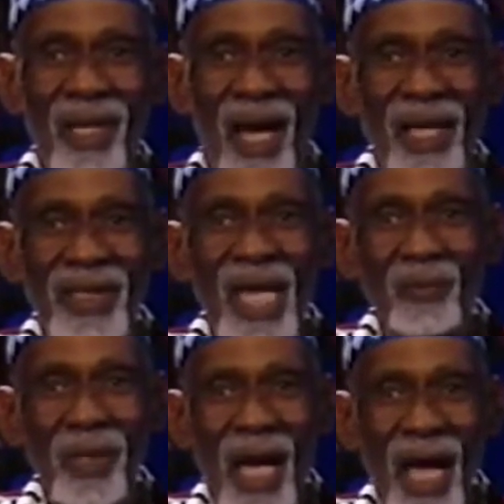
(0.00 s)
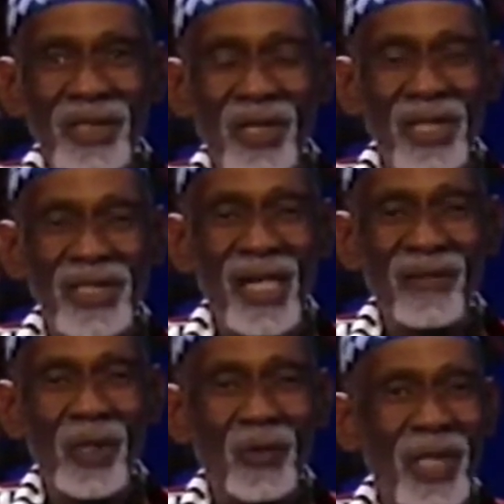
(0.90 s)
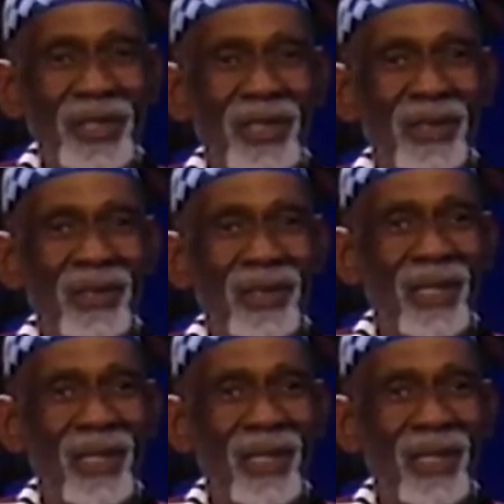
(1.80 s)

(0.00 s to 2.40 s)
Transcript: And then we ask ourselves the question,